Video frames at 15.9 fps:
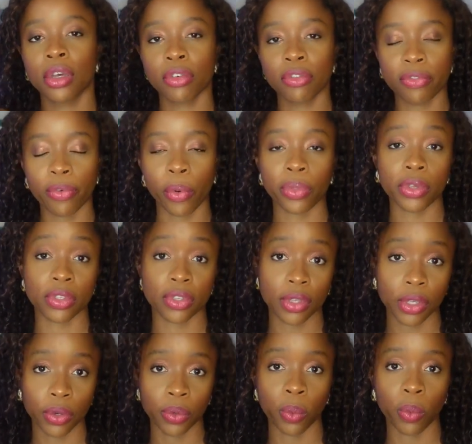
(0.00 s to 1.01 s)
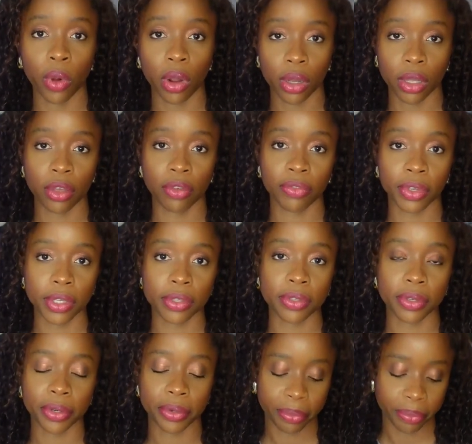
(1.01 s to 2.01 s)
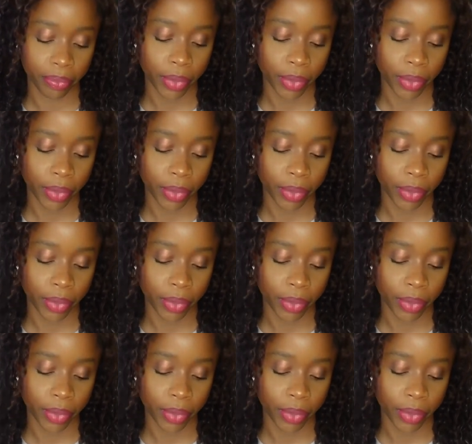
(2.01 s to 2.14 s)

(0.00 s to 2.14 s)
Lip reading: for the skilled worker visa.